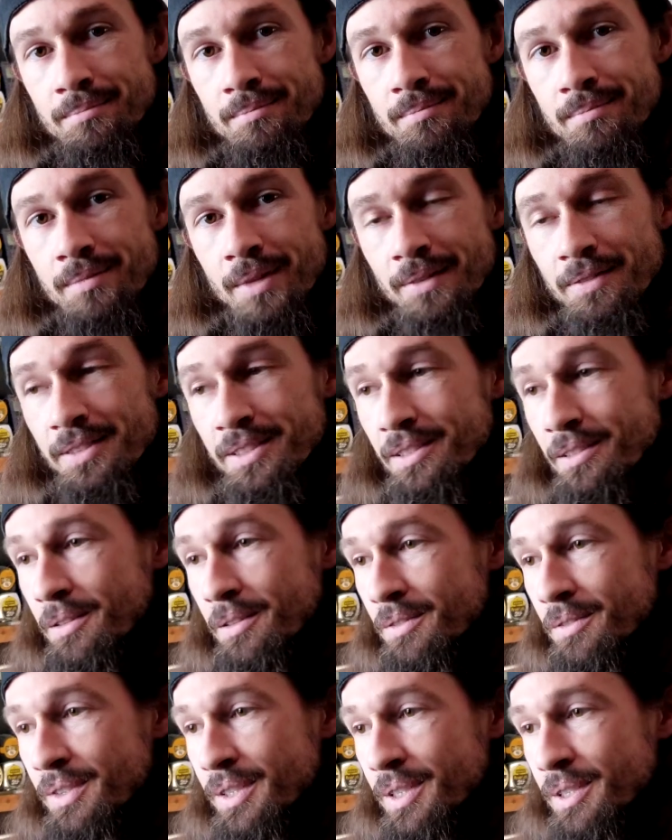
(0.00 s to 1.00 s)
I've seen
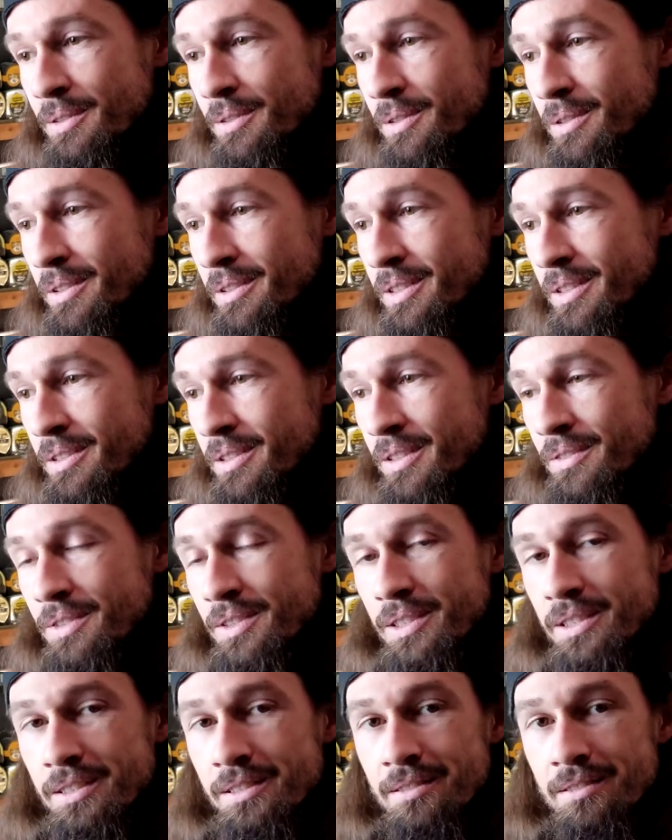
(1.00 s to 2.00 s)
other videos on this. I've
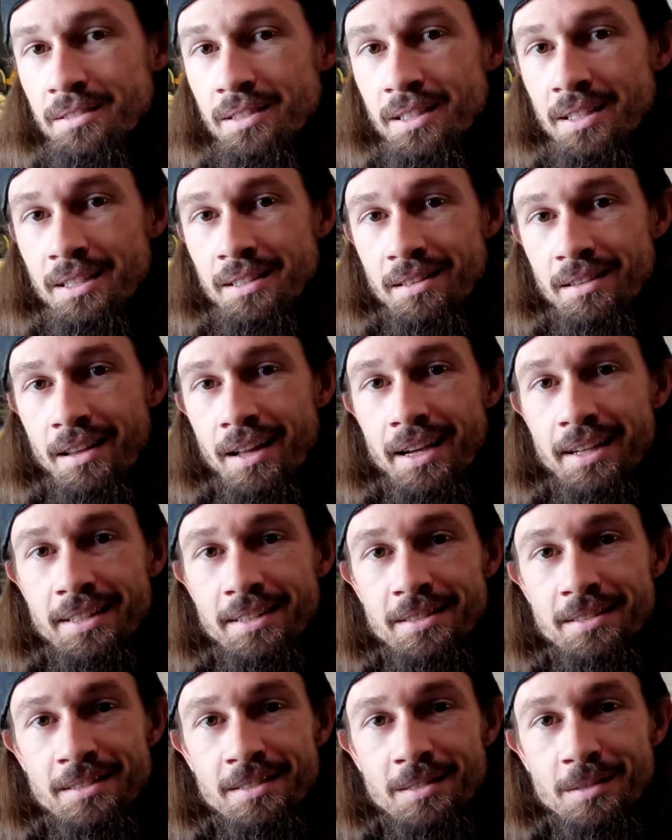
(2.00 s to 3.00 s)
seen
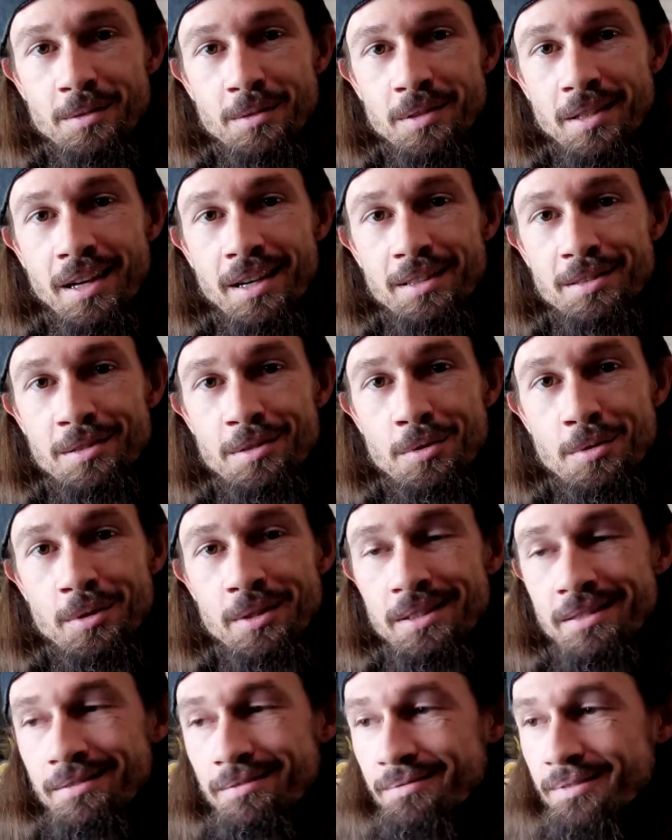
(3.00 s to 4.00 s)
Linus and those guys do
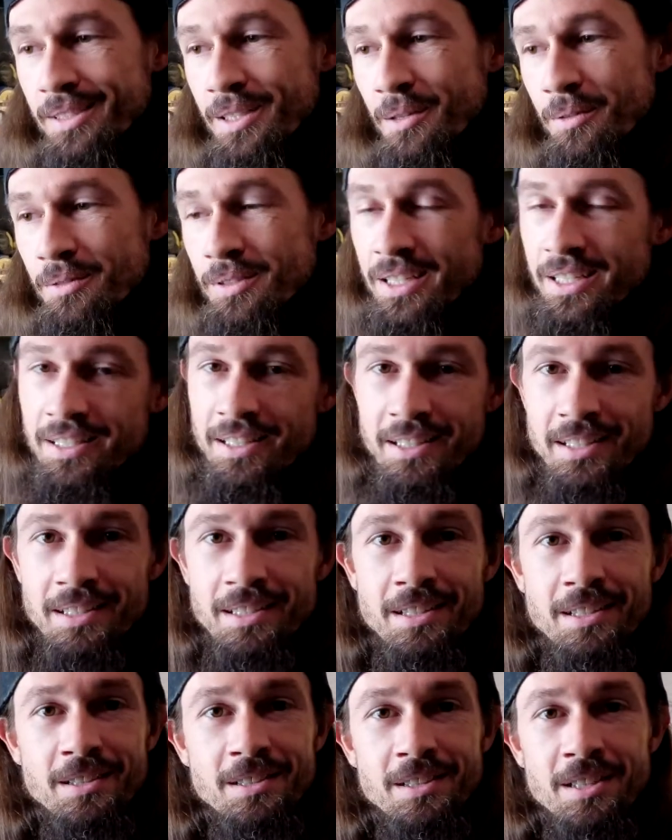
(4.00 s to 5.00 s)
it, and you know, man, they
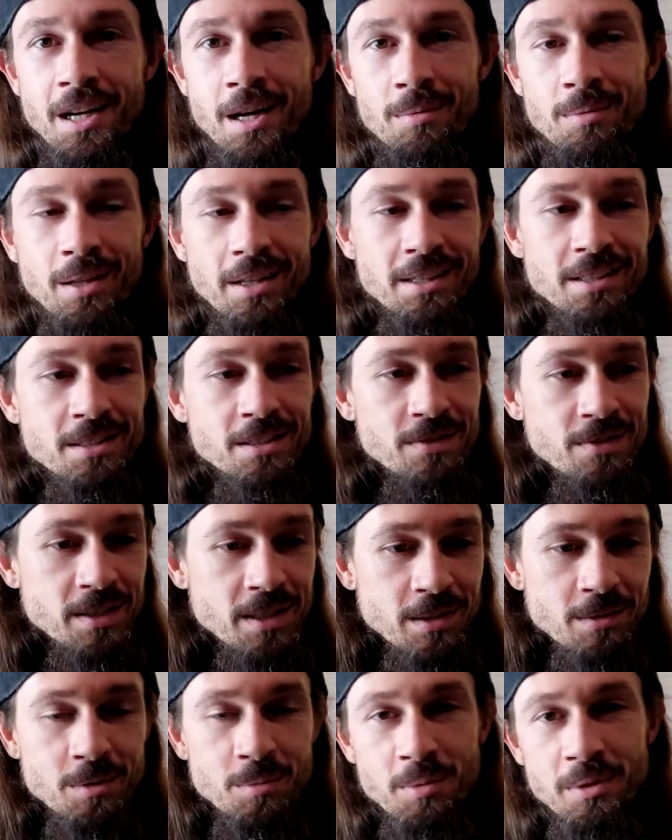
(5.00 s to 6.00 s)
did a good job. Linus's
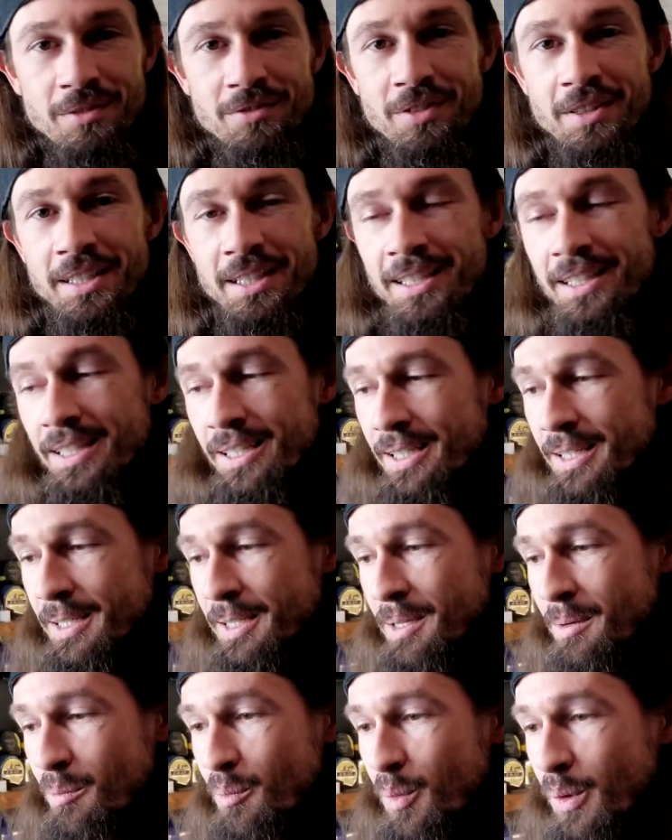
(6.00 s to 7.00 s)
video was pretty funny,
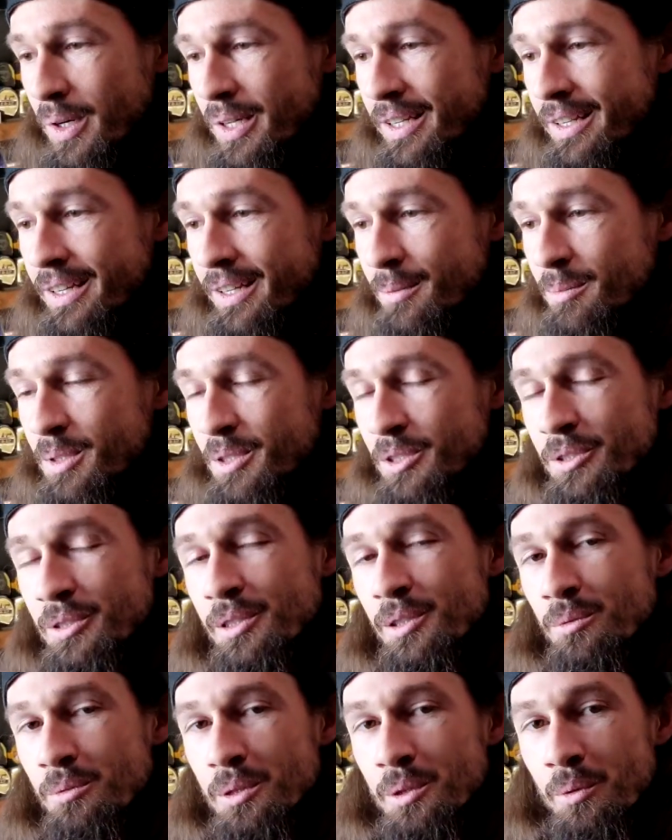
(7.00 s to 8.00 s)
but I'm going to show you
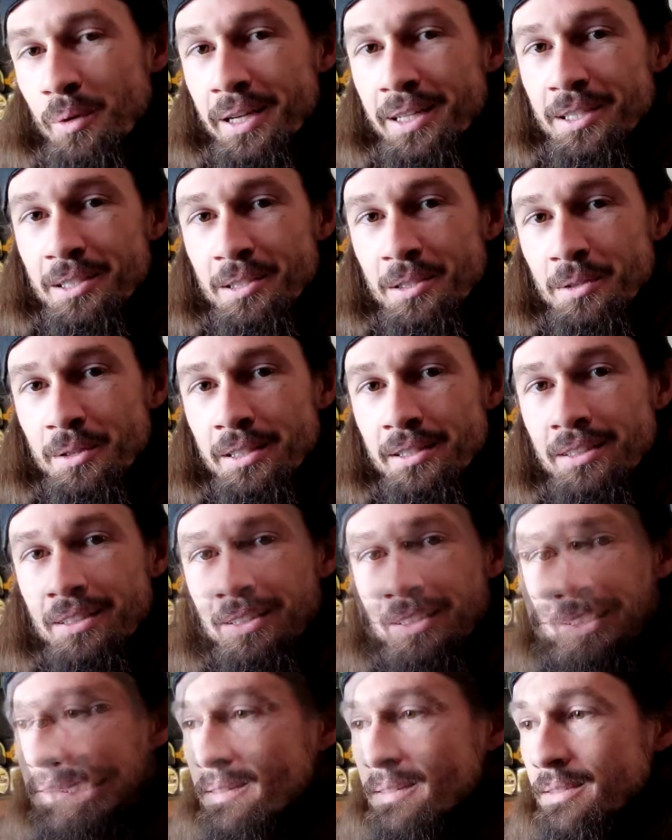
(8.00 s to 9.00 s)
the real way to do it.
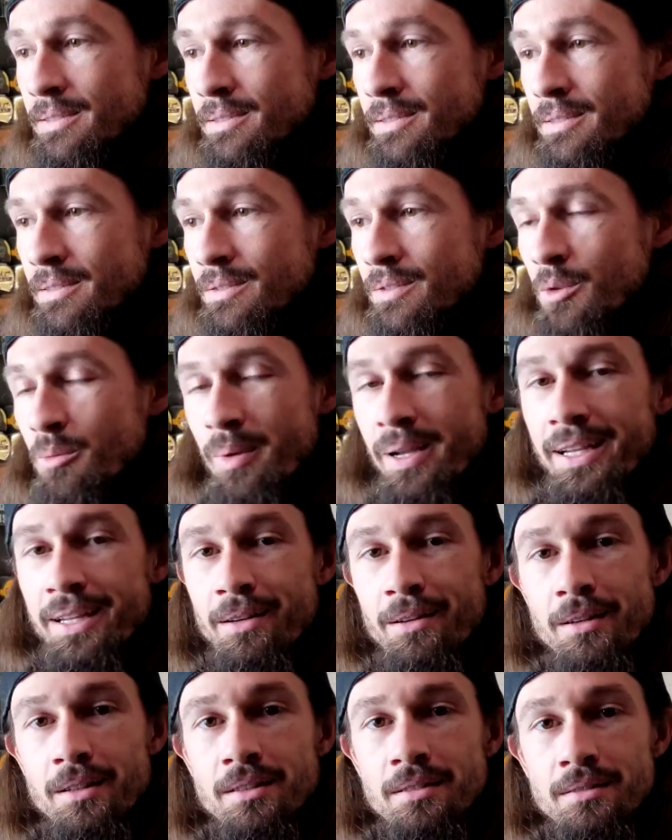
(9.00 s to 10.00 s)
Make it
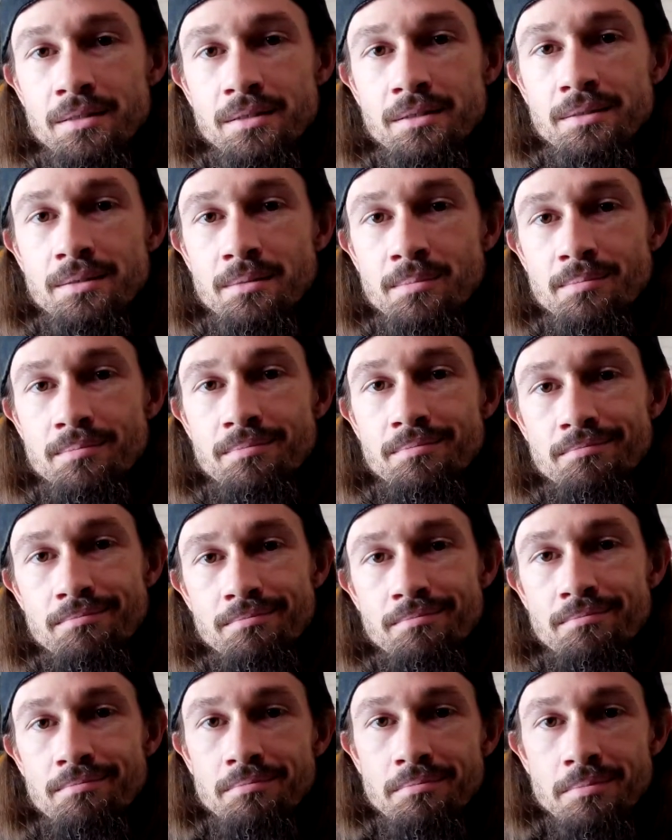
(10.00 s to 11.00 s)
all
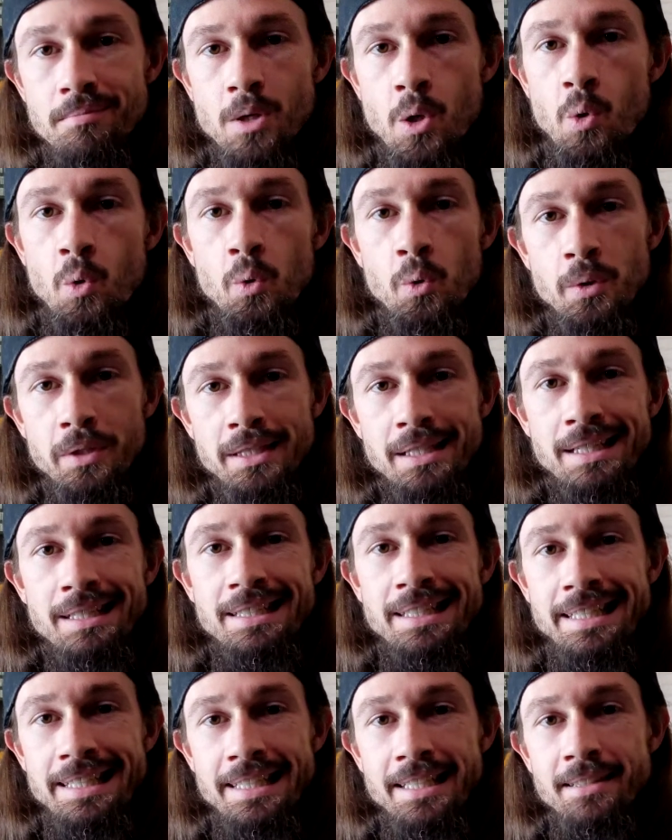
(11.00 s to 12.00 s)
cool and
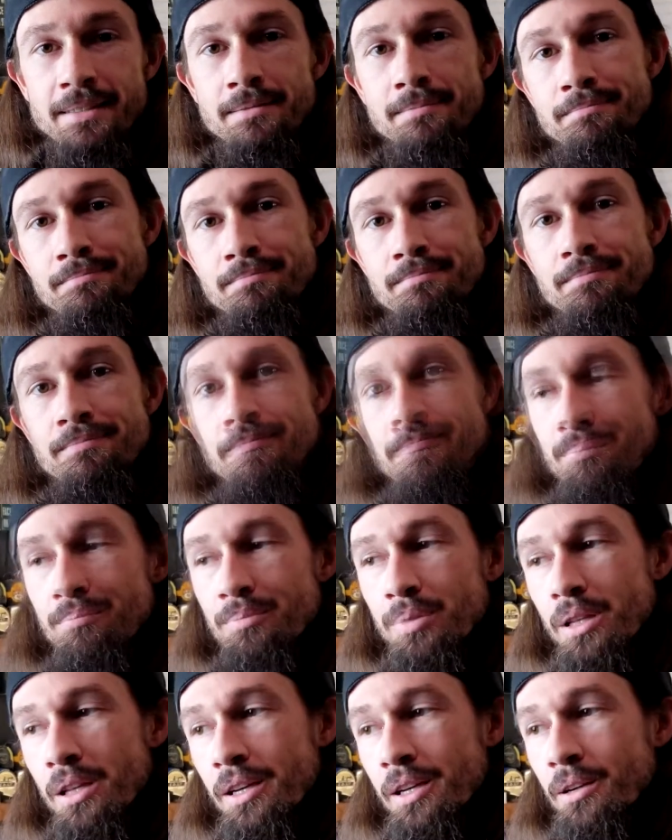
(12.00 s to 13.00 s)
clean.
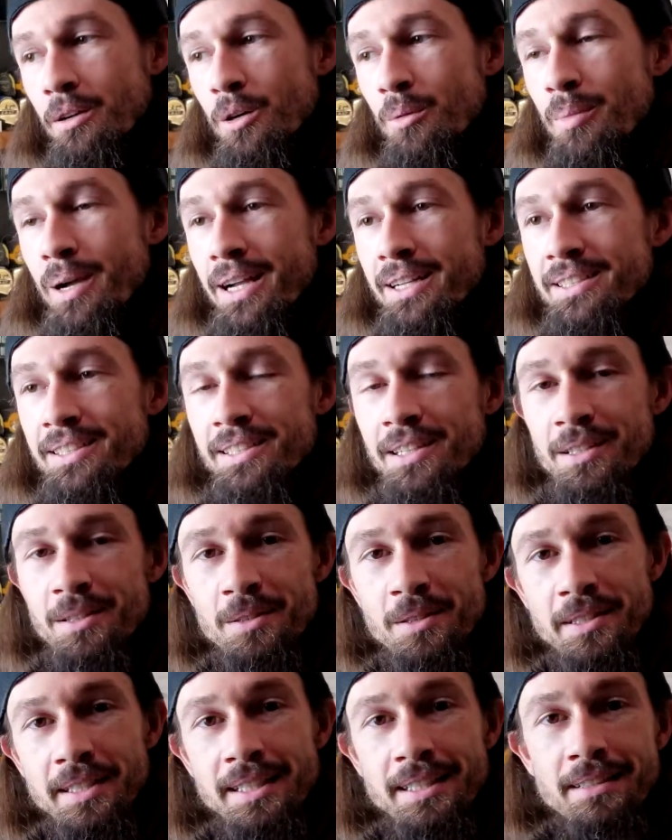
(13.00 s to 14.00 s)
Plug it all back together
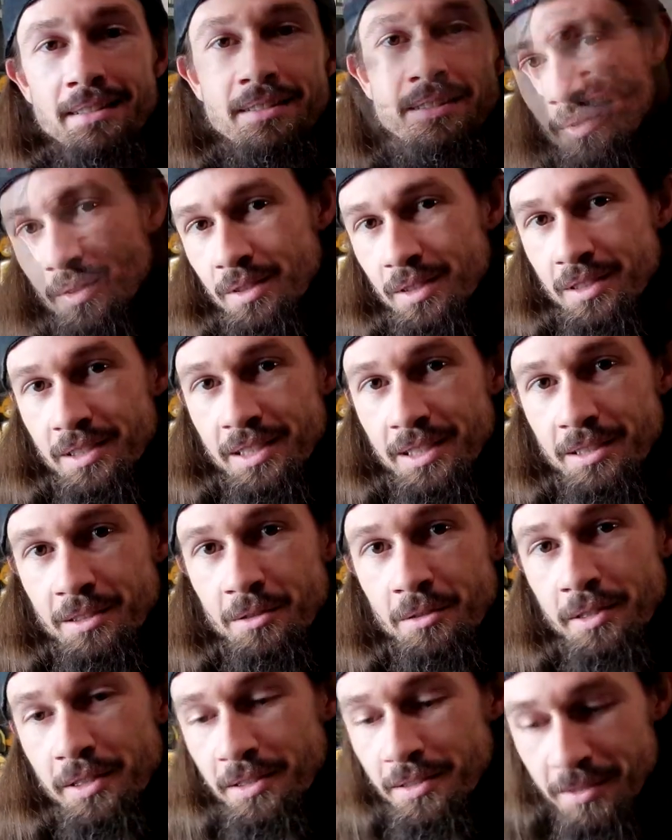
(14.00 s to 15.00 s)
again. Let's get
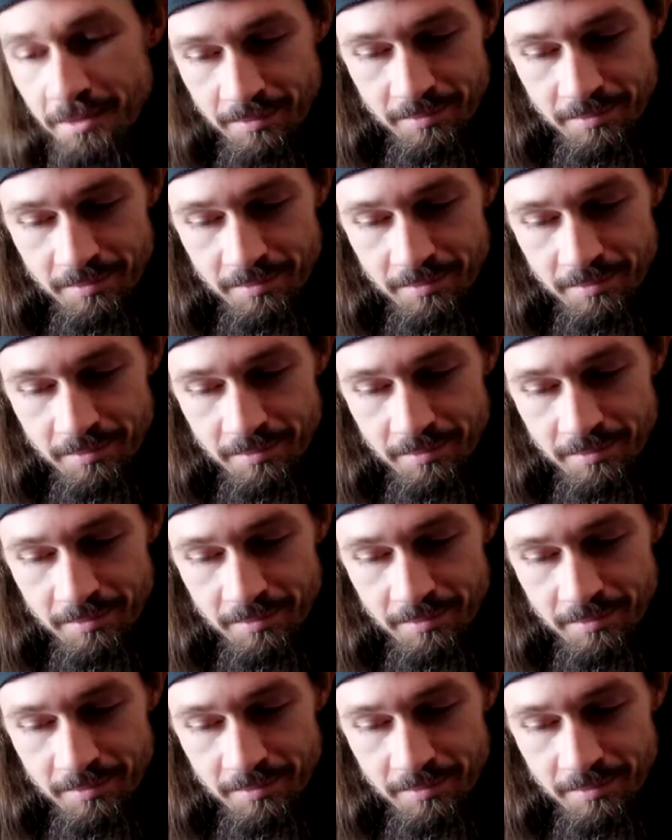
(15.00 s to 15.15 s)
to this.